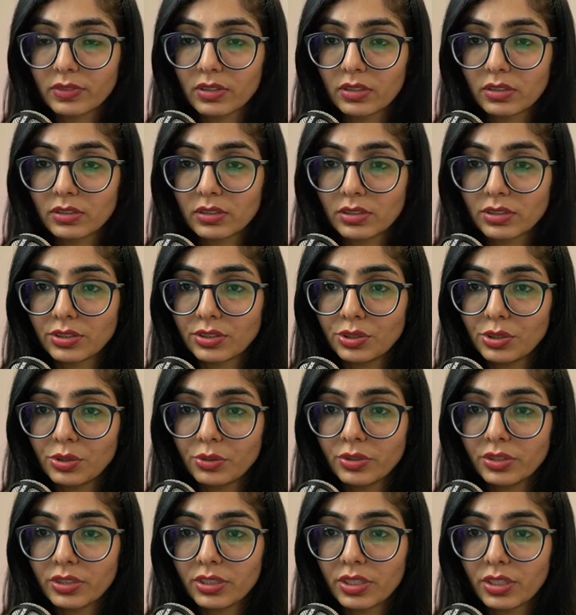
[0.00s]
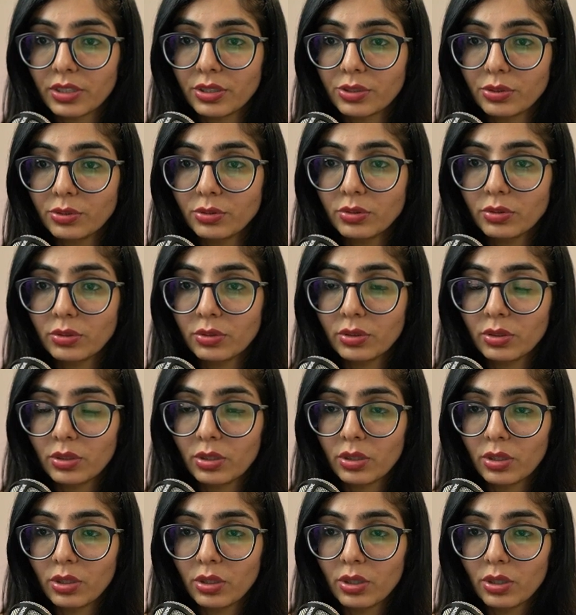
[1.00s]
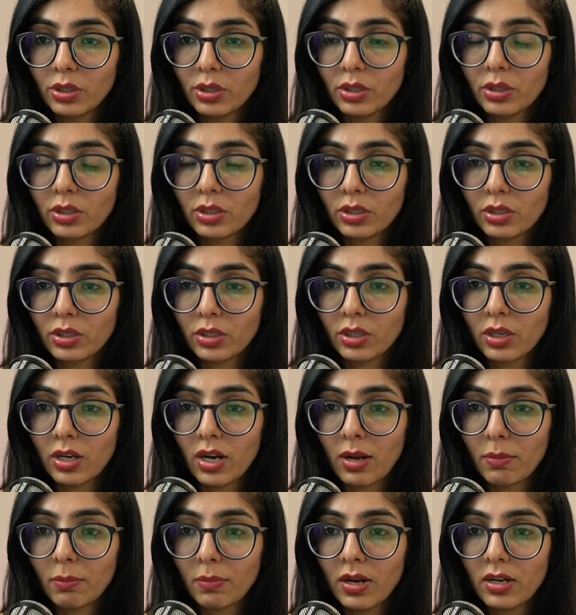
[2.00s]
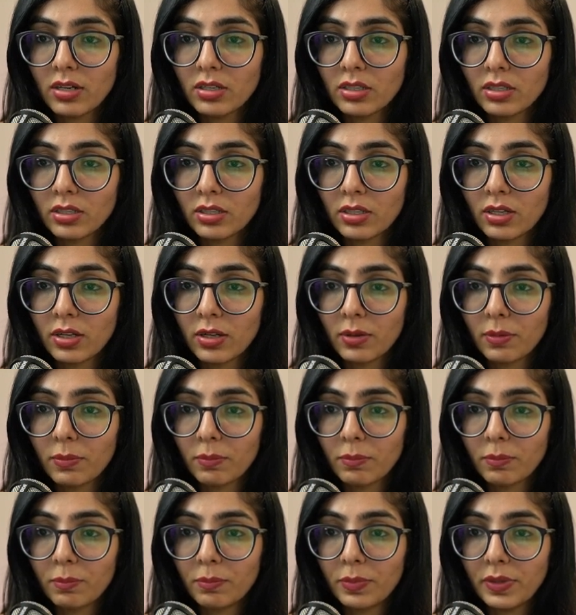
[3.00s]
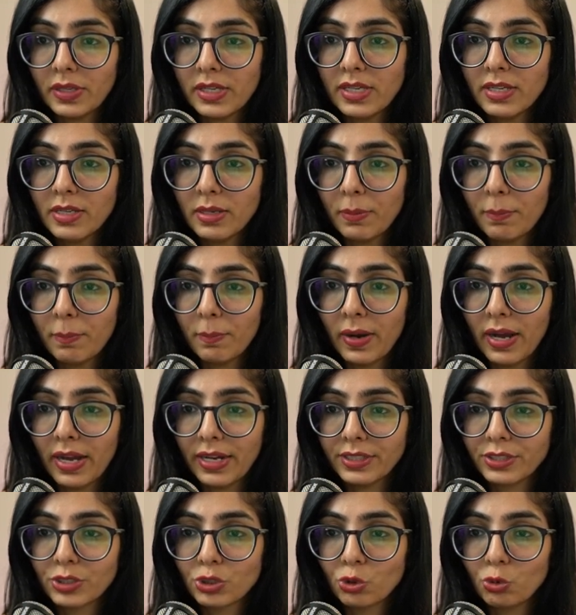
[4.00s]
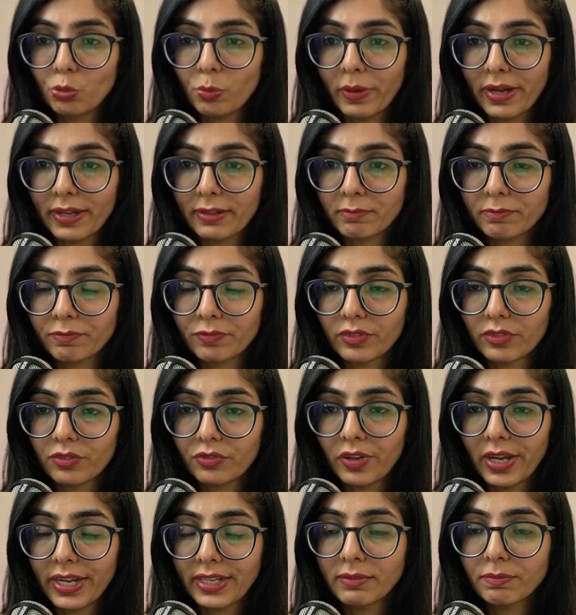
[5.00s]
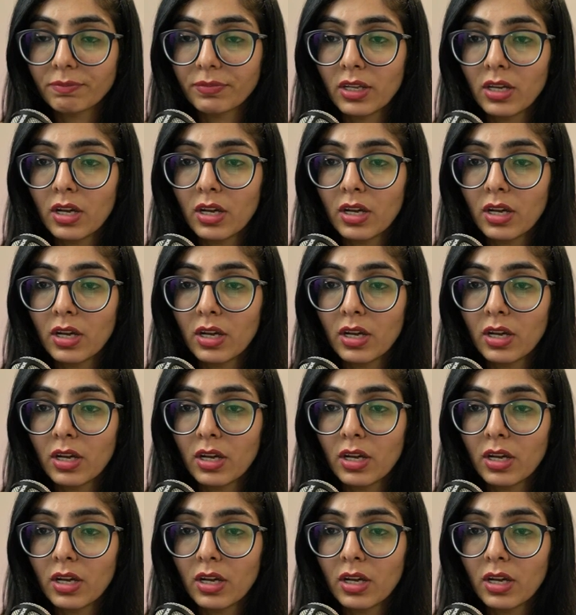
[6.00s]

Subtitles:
this nu is equal to gamma b by 2 pi. Fine.